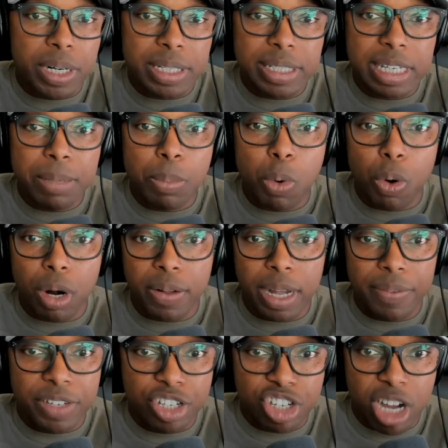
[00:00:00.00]
to see more
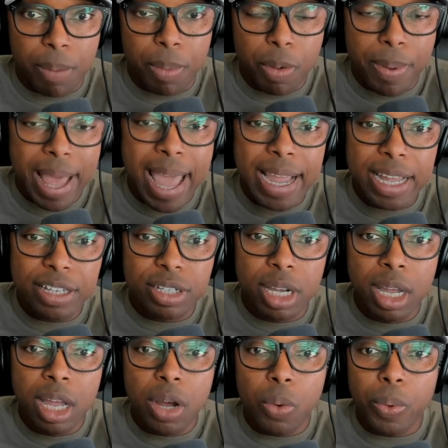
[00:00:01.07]
of the jumbo package
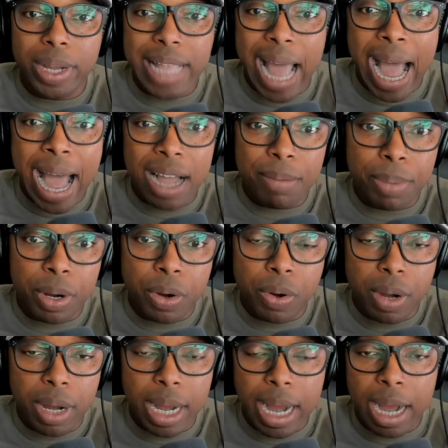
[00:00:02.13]
with
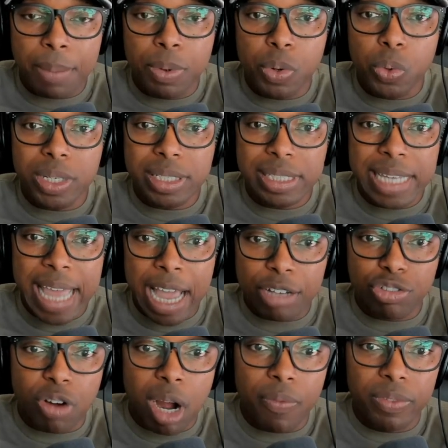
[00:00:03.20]
Agbo, who is the
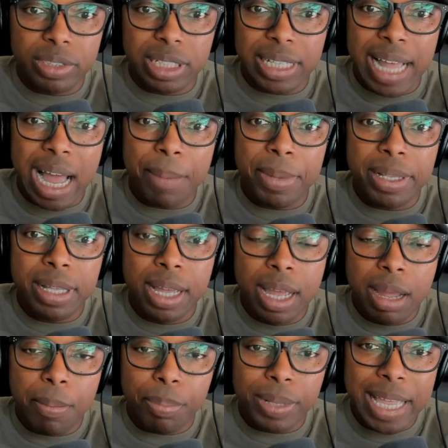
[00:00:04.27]
extra offensive lineman,
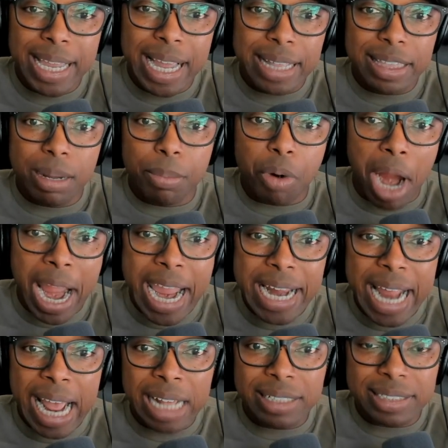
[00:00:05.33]
playing at number
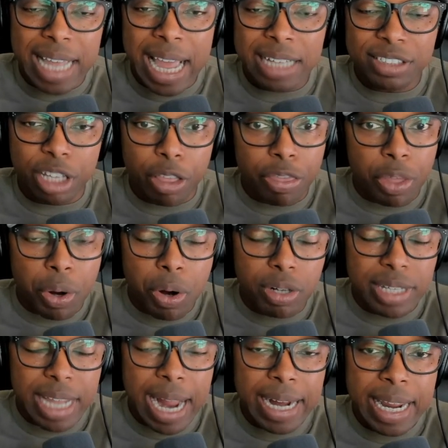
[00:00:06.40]
eight as a
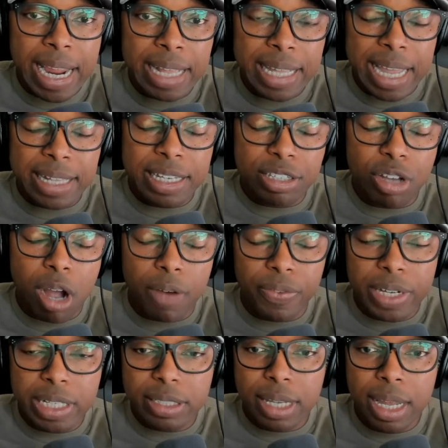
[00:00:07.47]
third tight end in this
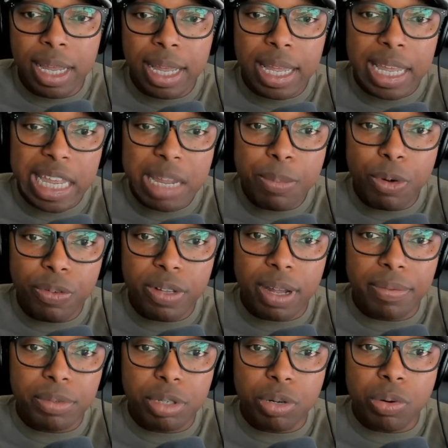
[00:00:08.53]
offense. He moved
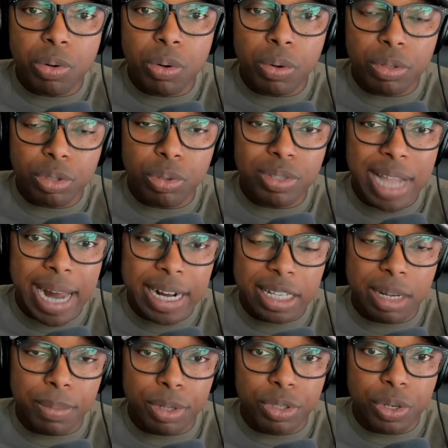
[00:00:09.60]
up to tight
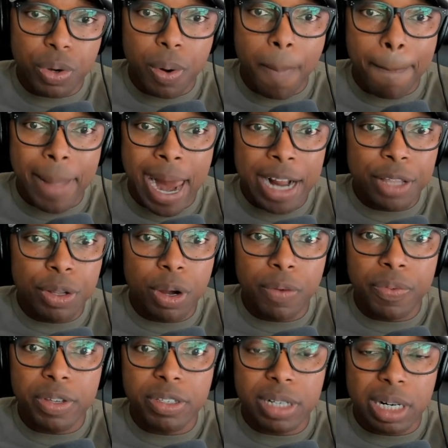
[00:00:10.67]
end number two. I didn't know
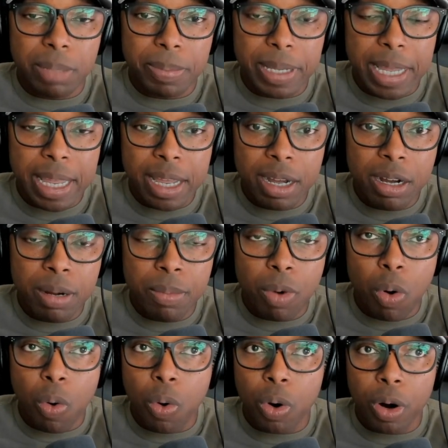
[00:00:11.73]
if it was going to be him
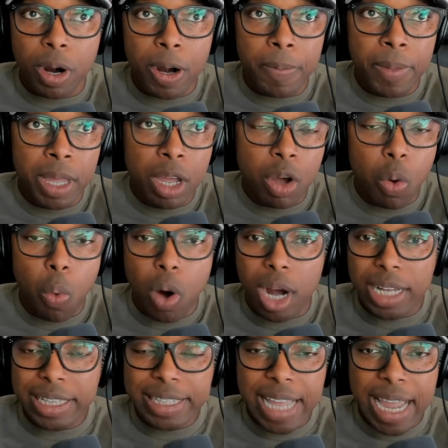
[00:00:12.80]
or
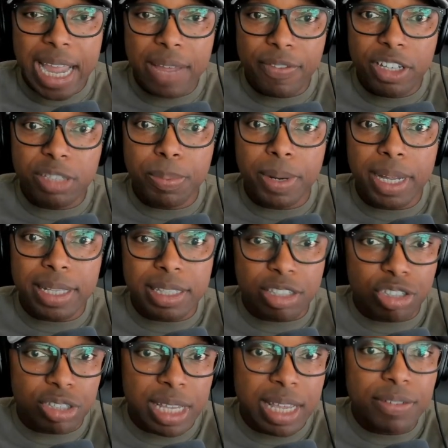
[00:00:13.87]
Juan Davis, but
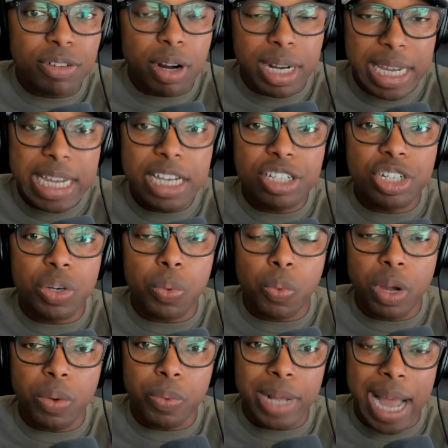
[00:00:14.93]
Steve Sarkisian
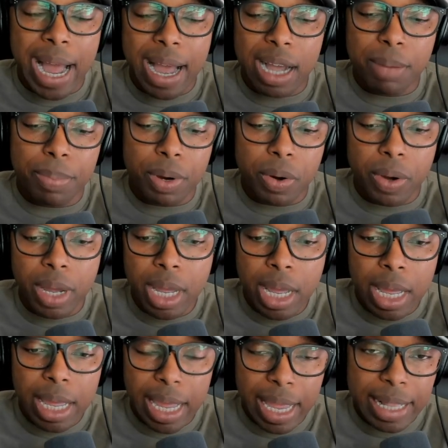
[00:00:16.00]
went with Agbo.
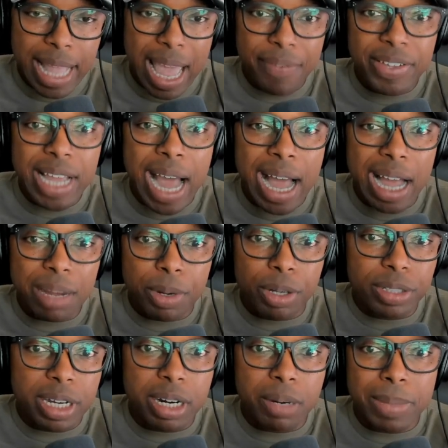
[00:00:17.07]
And having
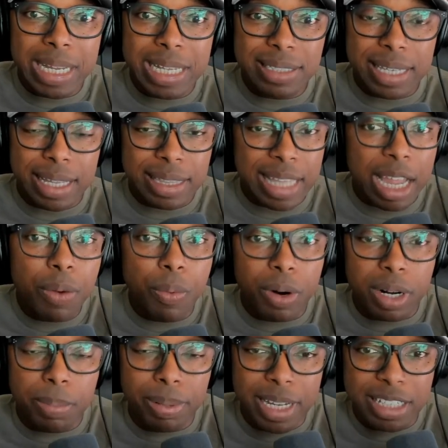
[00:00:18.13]
Agbo there means that they
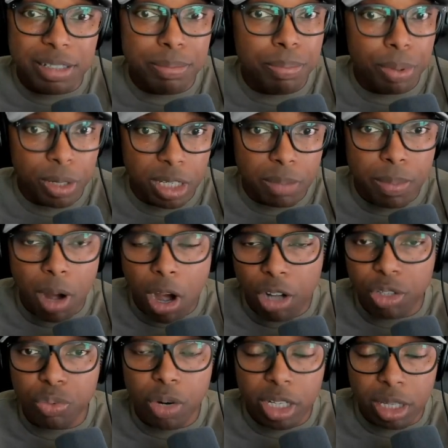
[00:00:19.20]
want to play some bully ball
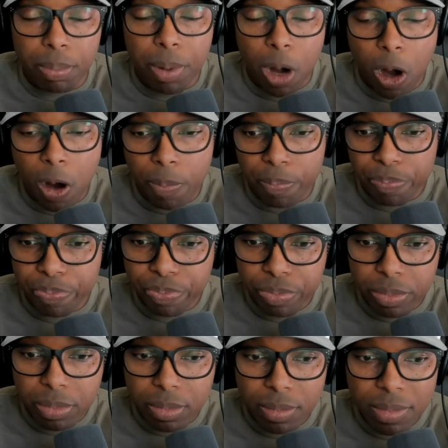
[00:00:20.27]
and run the ball.
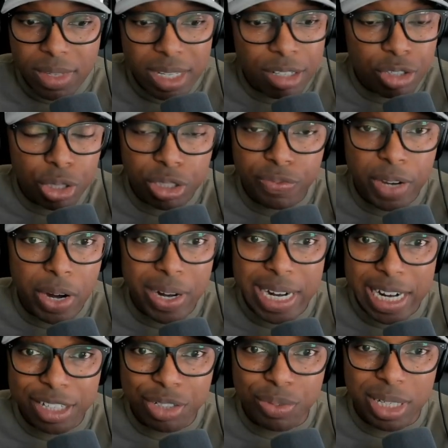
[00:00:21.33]
So it's
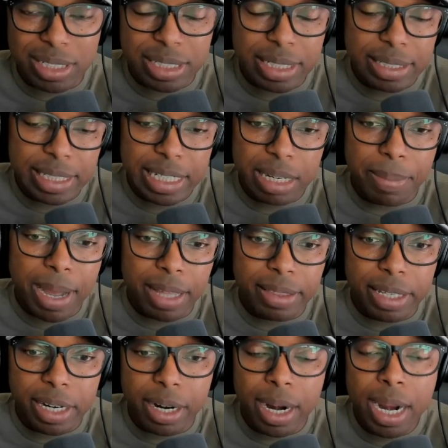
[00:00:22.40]
very interesting to see him
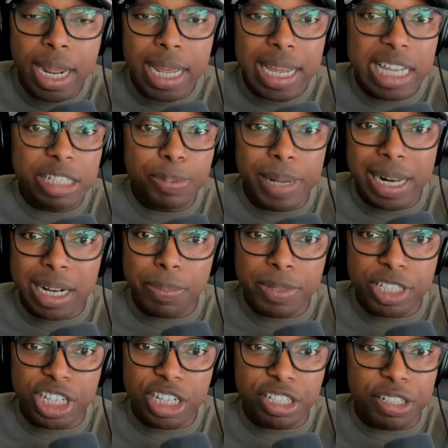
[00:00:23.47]
out there. He's playing a
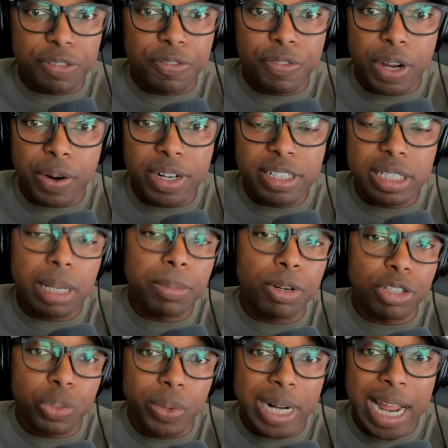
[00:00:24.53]
position very
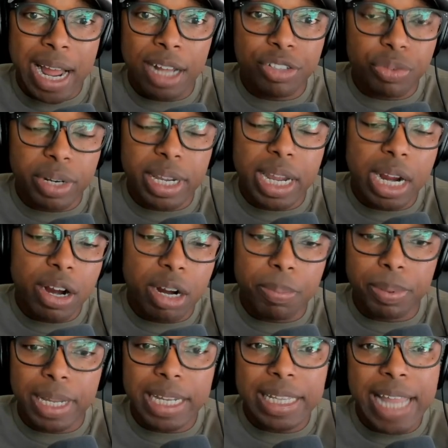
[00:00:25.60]
similar to what Andre
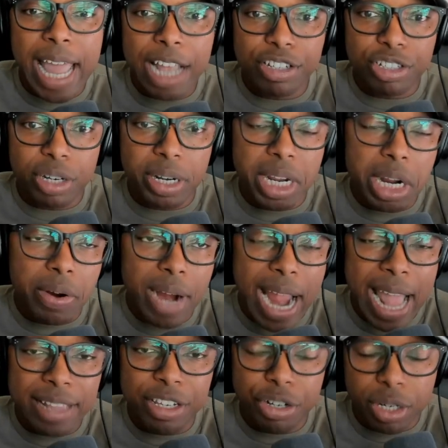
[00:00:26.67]
Carrick played last year here
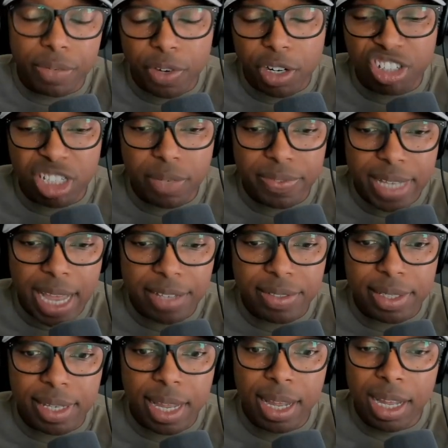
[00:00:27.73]
at the University of
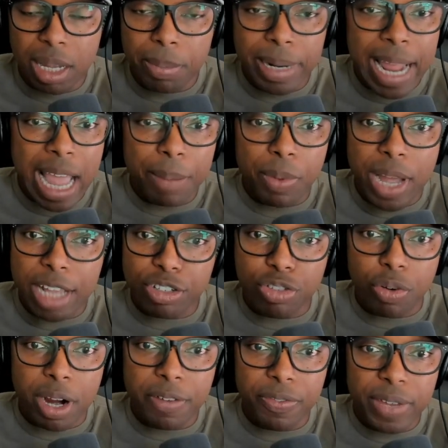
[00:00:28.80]
Texas. But Agbo has
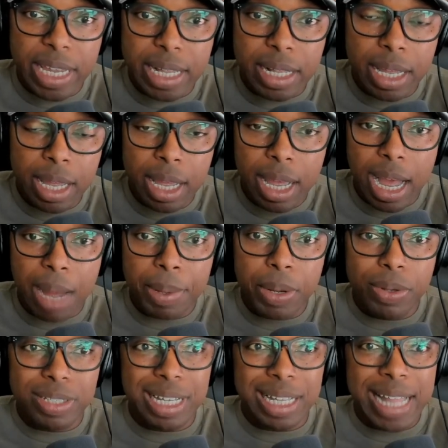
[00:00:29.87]
great feet.
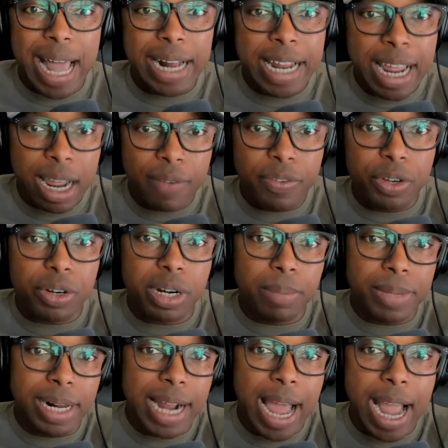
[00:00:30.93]
He was a lot heavier
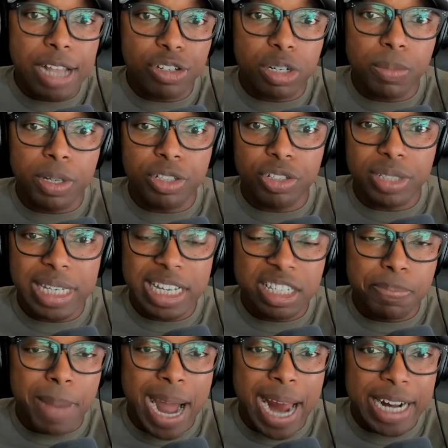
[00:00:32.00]
coming out of high school, but you see
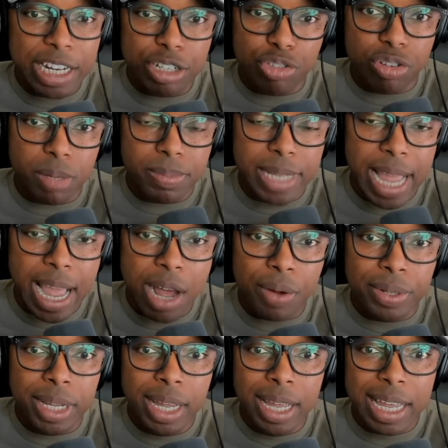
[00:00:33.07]
his body is trimmed
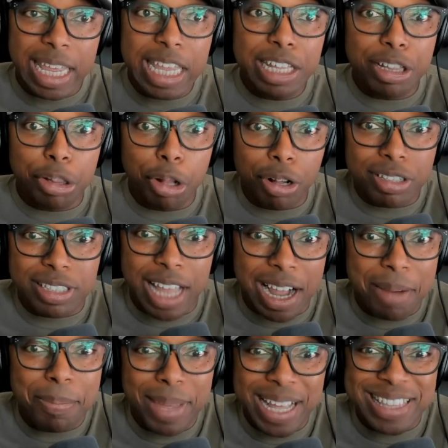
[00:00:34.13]
down. He looks
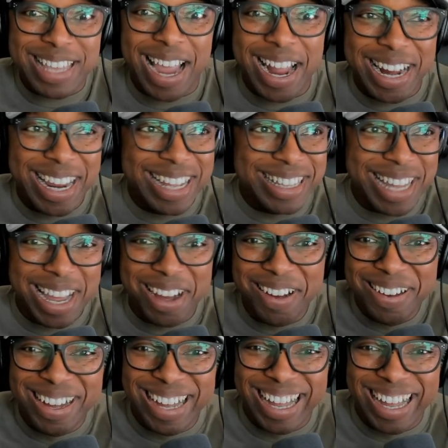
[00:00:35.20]
like a big tight end now.